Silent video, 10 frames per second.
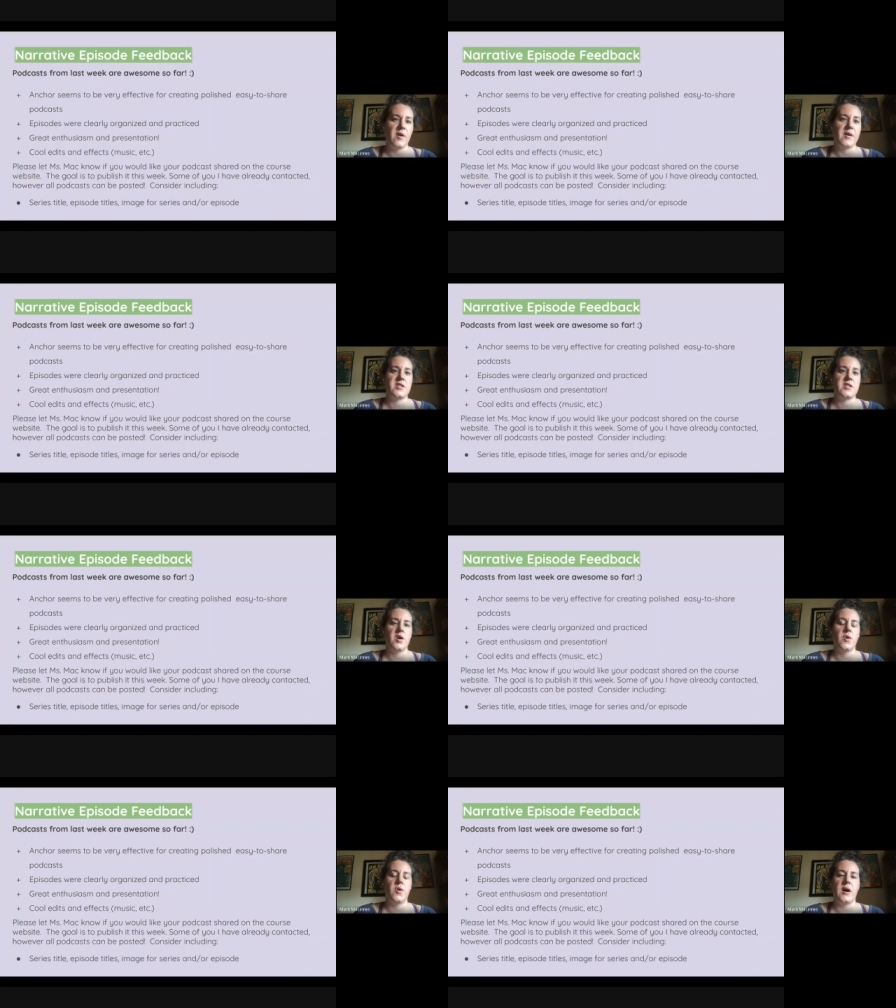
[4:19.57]
all right
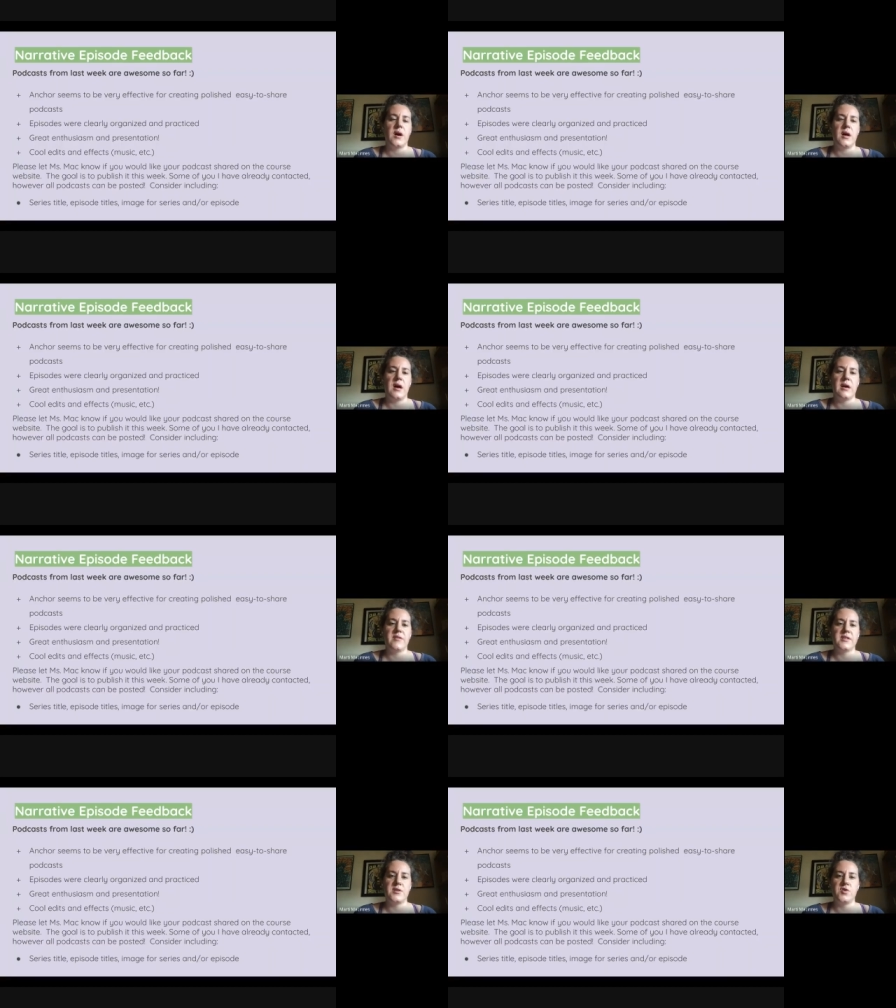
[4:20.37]
so
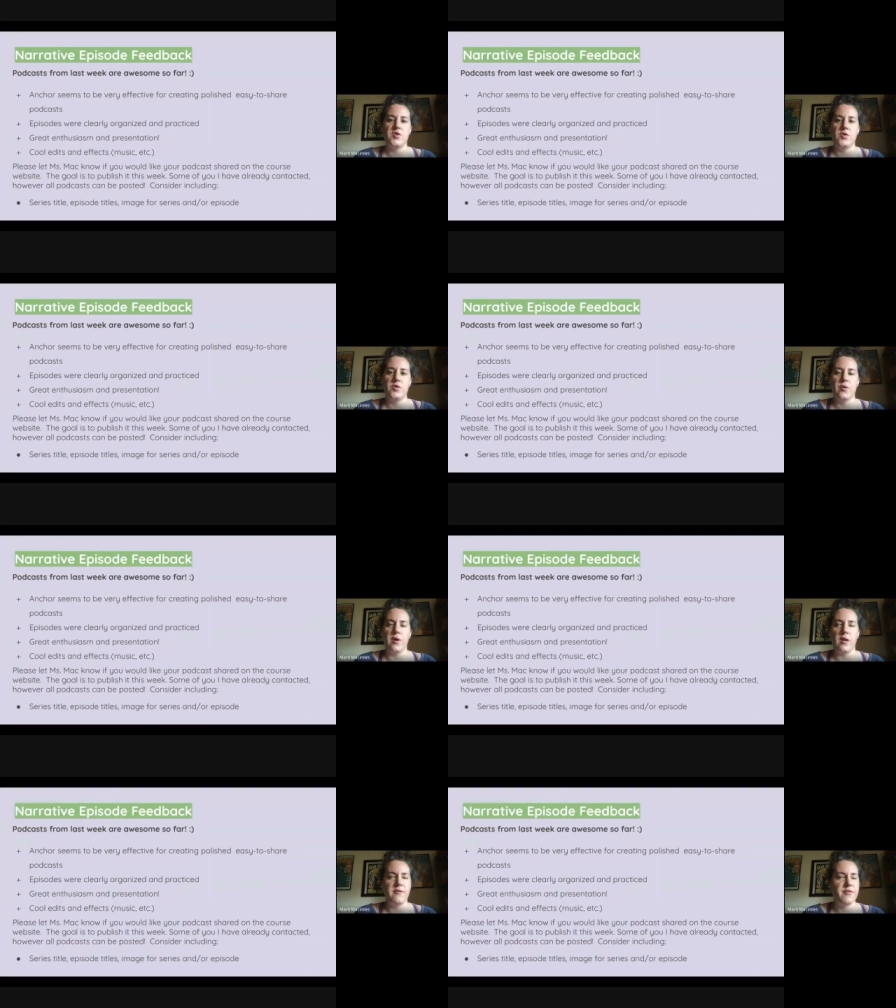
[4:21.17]
i've listened to
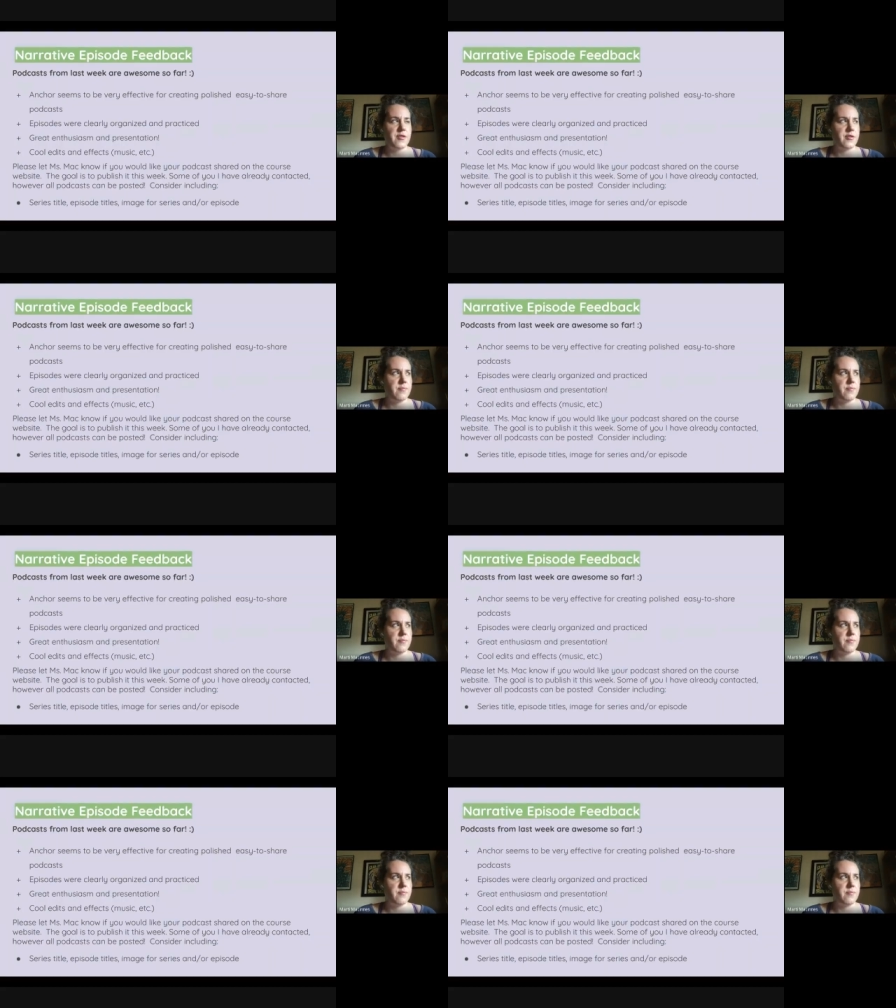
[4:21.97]
all of